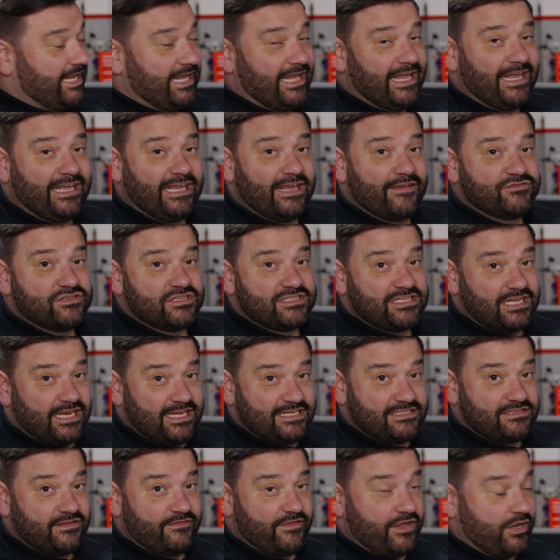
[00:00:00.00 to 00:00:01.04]
It gives us a
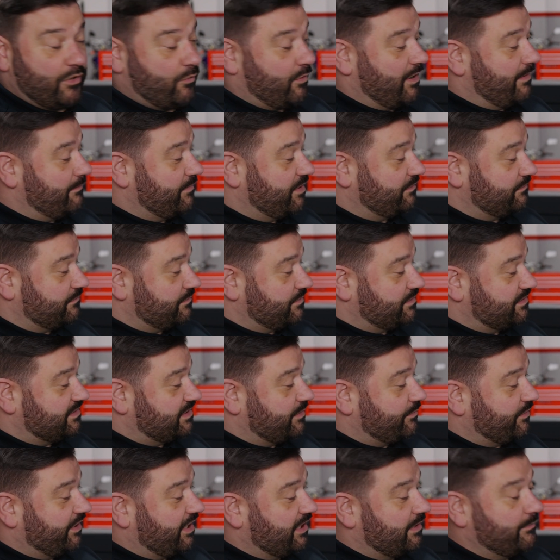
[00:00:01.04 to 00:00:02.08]
list of the equipment.
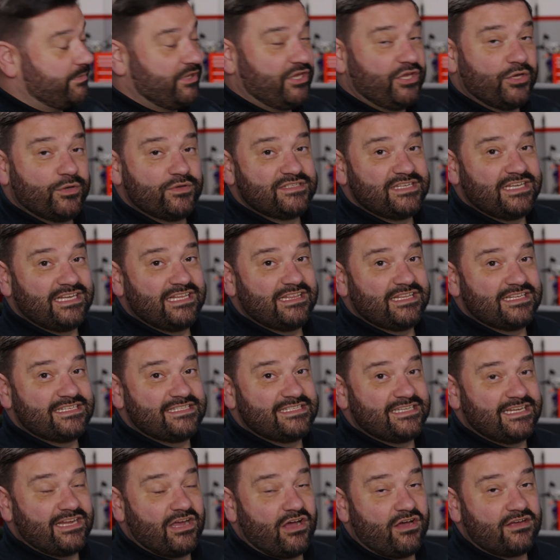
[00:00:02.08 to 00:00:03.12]
So we're going to be using the
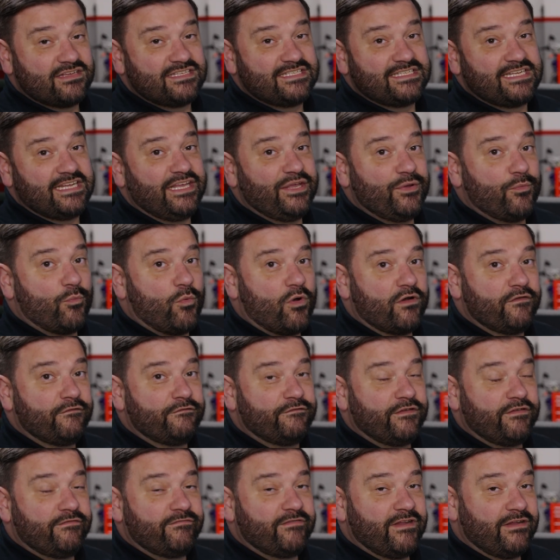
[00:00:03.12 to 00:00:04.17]
CRC
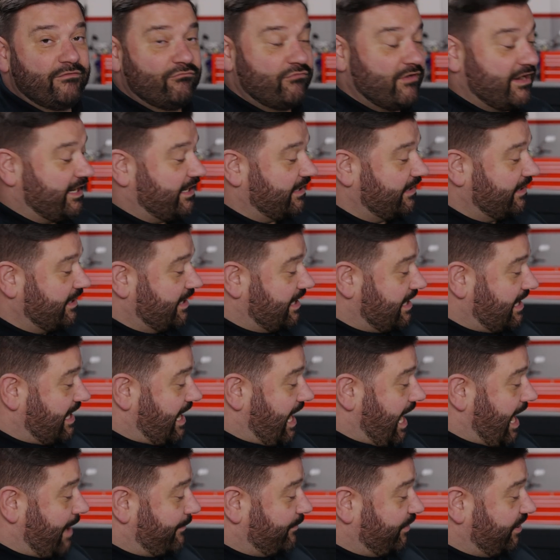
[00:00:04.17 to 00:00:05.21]
150 rig
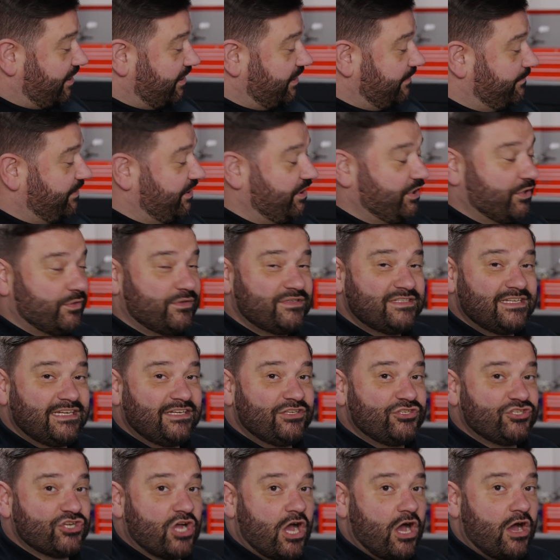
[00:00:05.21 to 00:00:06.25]
and we're going to be
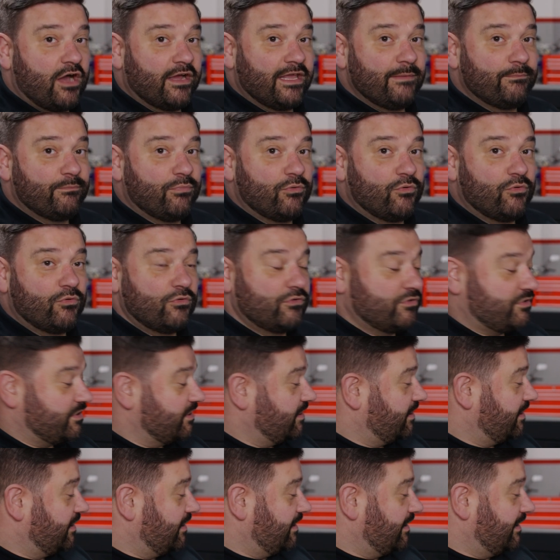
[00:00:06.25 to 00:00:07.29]
using target board
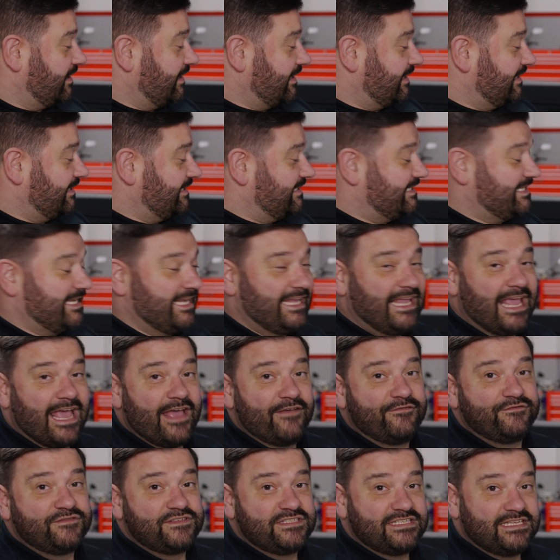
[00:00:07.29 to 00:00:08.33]

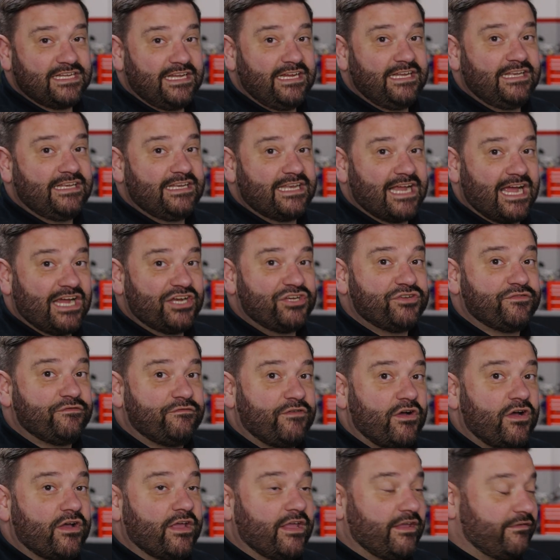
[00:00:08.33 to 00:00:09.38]

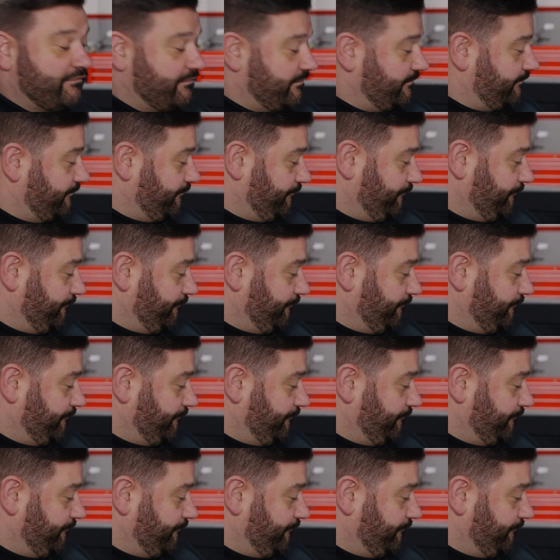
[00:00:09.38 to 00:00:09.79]
TFC-5.